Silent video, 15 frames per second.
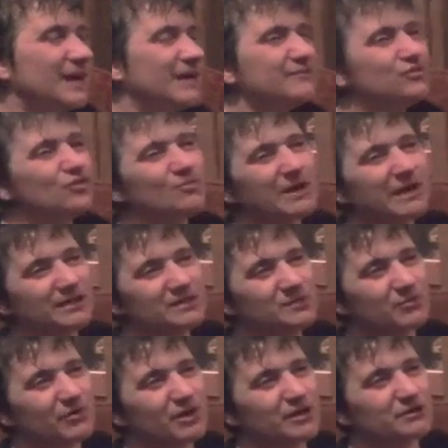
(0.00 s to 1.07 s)
I draw my
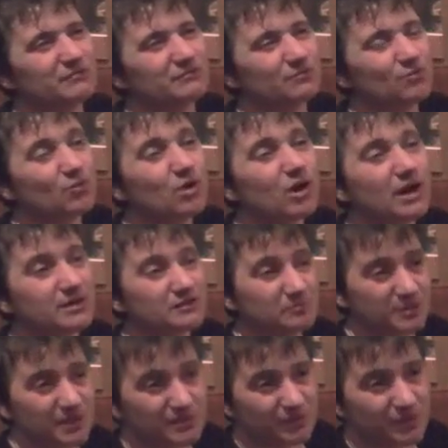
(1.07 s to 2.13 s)
inspiration from all kinds of
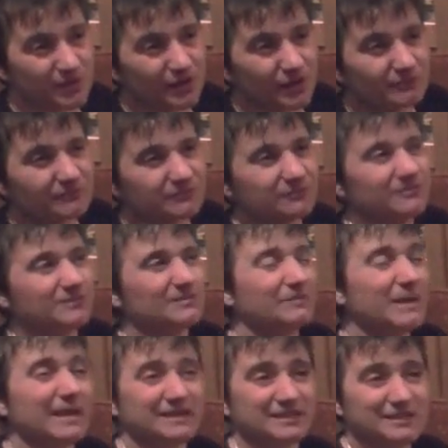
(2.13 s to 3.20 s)
people that I've
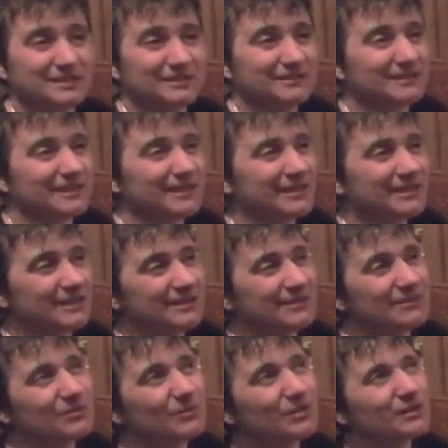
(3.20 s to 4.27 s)
met,
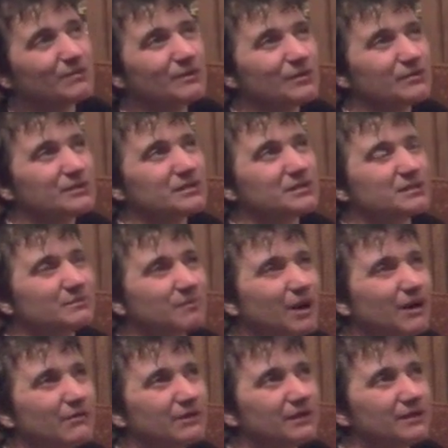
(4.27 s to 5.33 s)
and one of the most
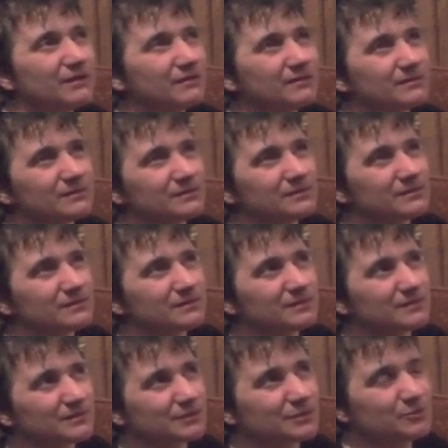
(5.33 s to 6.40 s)
inspiring
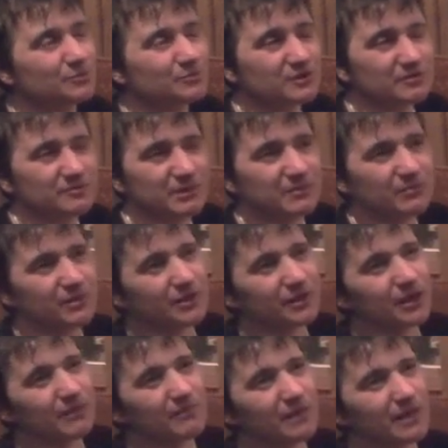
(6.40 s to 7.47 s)
groups of people that
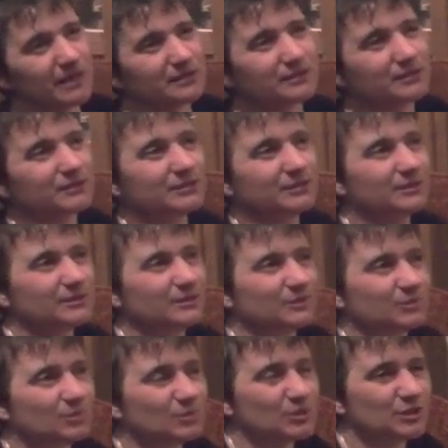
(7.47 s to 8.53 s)
I met
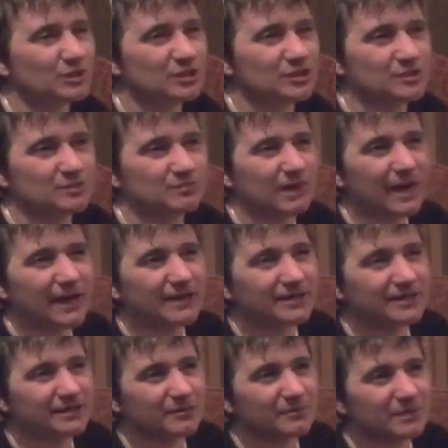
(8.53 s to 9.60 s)
was back
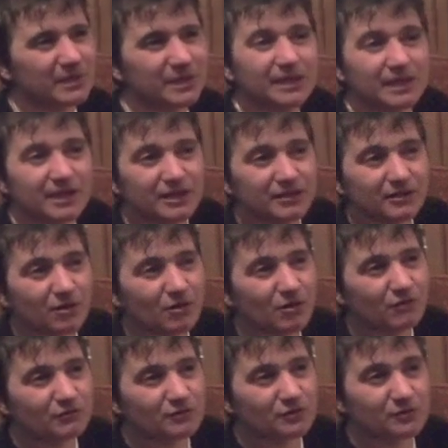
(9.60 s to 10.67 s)
in the beginning
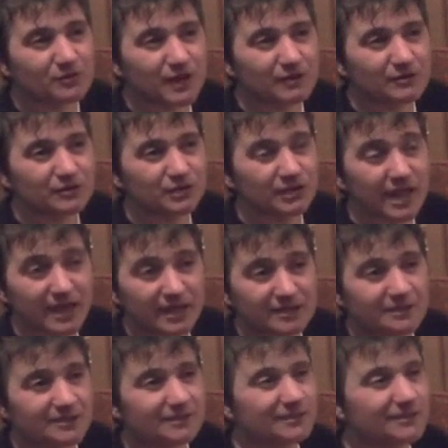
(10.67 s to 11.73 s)
of two thousand
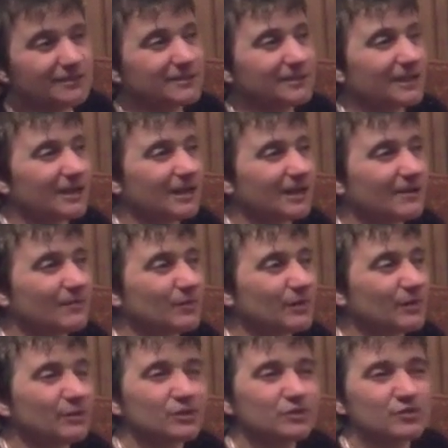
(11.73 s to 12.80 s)
eight. I went
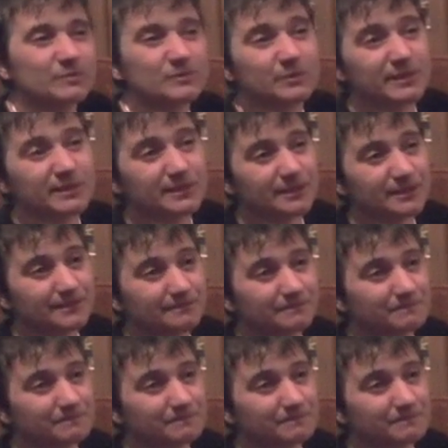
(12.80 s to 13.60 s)
on a trip to India,